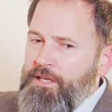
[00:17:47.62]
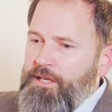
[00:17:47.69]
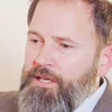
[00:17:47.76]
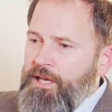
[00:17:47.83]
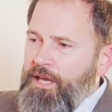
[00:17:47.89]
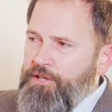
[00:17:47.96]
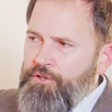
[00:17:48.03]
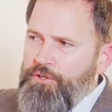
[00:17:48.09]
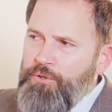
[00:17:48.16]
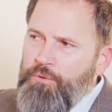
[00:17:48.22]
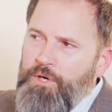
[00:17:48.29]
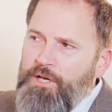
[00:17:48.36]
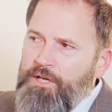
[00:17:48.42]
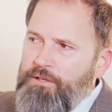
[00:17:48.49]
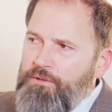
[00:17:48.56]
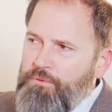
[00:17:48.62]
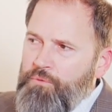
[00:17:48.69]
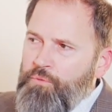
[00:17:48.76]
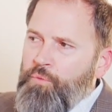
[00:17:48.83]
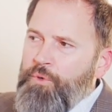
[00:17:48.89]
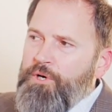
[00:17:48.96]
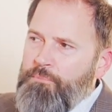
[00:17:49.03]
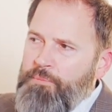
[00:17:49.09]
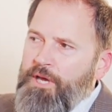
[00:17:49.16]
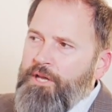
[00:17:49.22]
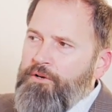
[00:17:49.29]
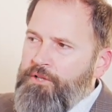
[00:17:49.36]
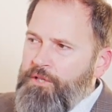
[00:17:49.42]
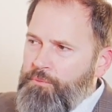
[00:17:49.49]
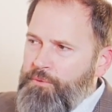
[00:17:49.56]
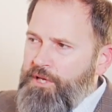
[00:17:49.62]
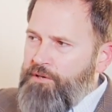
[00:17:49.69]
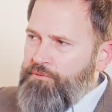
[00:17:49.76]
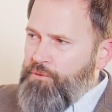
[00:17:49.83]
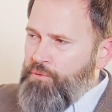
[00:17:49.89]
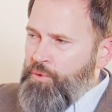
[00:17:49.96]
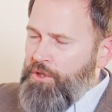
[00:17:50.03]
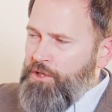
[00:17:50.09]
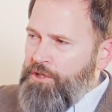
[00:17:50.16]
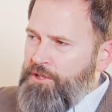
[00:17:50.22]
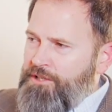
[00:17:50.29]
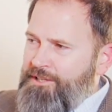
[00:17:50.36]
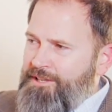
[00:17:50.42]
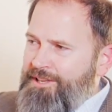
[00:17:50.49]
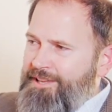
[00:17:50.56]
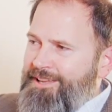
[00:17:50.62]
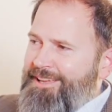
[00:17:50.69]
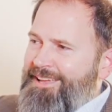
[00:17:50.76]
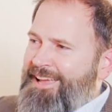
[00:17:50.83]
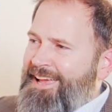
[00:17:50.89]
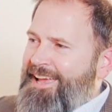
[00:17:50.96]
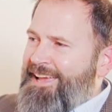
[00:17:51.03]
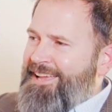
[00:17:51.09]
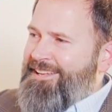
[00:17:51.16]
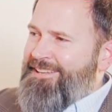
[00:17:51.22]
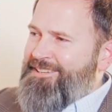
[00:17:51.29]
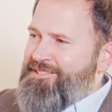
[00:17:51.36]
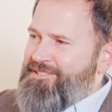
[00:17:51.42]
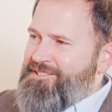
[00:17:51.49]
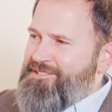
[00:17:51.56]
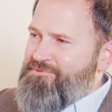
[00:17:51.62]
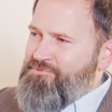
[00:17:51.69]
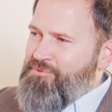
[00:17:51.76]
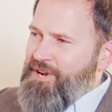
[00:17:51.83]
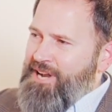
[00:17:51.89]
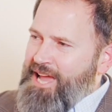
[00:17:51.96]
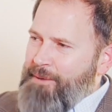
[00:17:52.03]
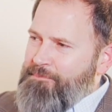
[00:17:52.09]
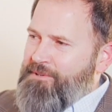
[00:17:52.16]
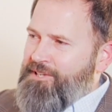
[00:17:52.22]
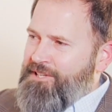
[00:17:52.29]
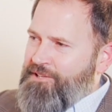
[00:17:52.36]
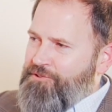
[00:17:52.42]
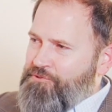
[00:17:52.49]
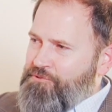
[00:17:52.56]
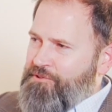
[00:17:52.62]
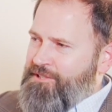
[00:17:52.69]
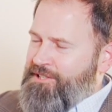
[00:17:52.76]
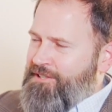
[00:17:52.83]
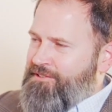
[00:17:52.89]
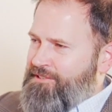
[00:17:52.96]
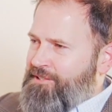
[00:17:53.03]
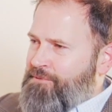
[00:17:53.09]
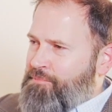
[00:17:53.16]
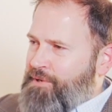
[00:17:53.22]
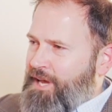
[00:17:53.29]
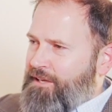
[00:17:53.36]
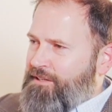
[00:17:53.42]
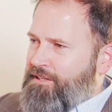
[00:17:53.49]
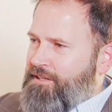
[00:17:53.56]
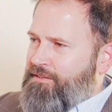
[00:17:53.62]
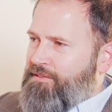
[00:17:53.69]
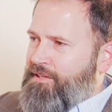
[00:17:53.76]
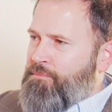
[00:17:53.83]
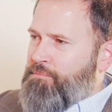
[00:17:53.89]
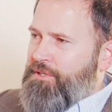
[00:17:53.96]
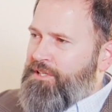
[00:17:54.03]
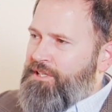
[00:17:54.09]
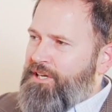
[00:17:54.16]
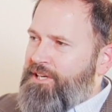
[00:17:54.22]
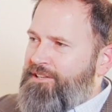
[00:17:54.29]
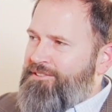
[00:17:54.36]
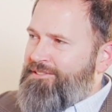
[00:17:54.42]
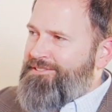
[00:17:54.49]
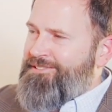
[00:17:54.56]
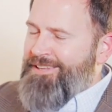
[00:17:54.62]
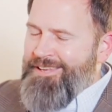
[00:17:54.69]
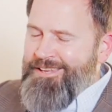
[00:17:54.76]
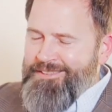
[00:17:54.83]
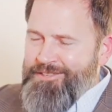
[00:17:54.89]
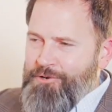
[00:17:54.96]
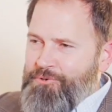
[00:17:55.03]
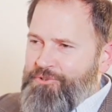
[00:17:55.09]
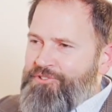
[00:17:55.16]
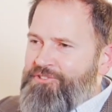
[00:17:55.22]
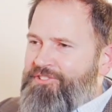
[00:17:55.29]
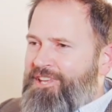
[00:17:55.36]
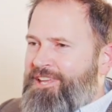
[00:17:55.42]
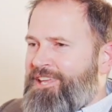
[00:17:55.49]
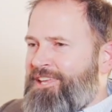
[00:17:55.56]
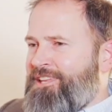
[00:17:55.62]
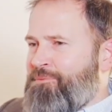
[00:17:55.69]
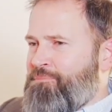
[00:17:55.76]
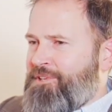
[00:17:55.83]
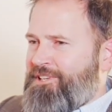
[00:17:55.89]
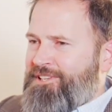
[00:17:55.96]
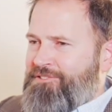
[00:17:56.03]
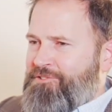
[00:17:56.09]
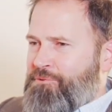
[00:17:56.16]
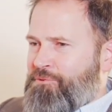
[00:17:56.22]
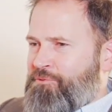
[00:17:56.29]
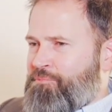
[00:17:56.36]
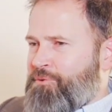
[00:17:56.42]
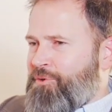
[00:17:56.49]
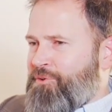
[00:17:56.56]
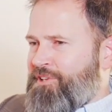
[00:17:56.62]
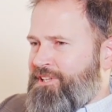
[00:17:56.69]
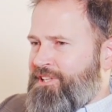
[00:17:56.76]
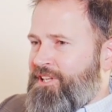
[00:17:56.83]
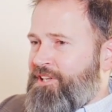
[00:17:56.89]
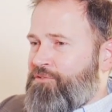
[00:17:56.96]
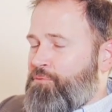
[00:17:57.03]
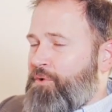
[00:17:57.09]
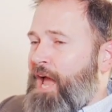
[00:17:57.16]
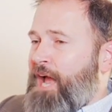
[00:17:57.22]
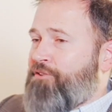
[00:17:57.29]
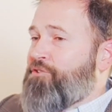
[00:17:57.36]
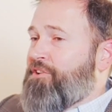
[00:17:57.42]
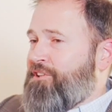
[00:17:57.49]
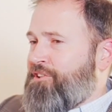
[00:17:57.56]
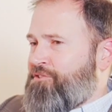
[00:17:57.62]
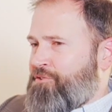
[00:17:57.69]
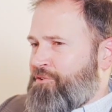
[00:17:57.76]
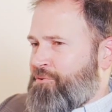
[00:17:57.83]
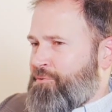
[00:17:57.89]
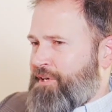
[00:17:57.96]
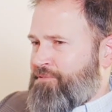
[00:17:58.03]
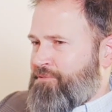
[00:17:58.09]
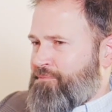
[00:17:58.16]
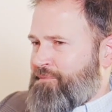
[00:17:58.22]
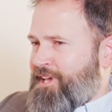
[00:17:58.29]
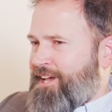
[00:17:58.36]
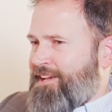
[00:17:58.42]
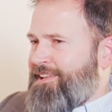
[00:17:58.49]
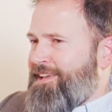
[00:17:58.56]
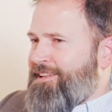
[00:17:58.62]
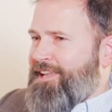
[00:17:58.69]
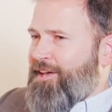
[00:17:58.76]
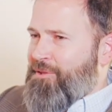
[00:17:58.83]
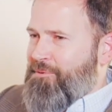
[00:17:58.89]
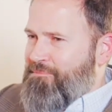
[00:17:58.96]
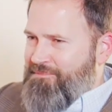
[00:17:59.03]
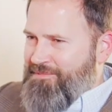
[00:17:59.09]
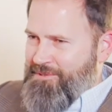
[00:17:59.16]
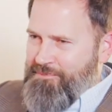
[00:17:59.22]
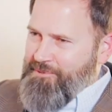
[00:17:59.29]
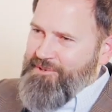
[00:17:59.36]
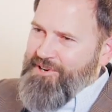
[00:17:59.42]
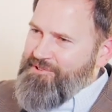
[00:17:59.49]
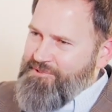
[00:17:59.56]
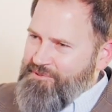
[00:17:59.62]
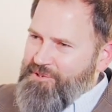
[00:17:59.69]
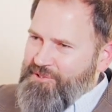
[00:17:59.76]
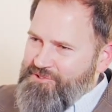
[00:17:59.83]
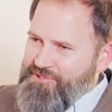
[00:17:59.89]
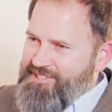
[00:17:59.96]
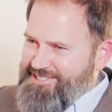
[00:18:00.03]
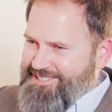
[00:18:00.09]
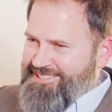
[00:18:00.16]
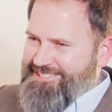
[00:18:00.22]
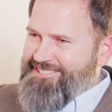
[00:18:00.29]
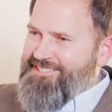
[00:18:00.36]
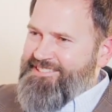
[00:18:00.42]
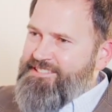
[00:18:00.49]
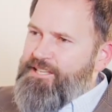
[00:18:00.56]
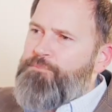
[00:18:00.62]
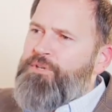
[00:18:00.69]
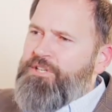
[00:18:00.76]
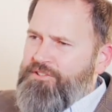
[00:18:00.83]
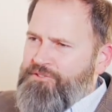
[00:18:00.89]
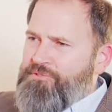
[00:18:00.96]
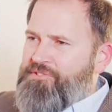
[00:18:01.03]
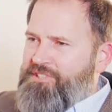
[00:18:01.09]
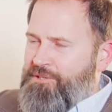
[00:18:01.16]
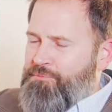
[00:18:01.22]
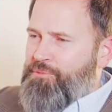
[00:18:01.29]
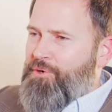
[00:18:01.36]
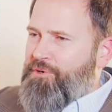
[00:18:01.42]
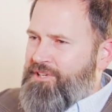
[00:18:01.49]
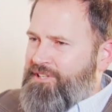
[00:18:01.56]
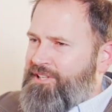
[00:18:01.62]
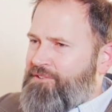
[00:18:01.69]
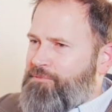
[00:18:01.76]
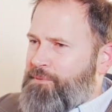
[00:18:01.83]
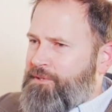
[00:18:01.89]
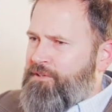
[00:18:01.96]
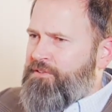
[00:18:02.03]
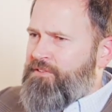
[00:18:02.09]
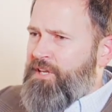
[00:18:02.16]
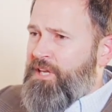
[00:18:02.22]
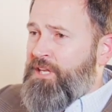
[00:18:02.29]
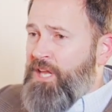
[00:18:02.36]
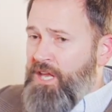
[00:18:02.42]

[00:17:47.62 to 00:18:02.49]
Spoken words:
hey, you know what? We're better than we ever were. And what happened in history doesn't impact us. And because there was sin and because there was brokenness, we're actually going to turn away from that. Now, the progressive culture isn't necessarily saying because of sin and brokenness, but they're saying,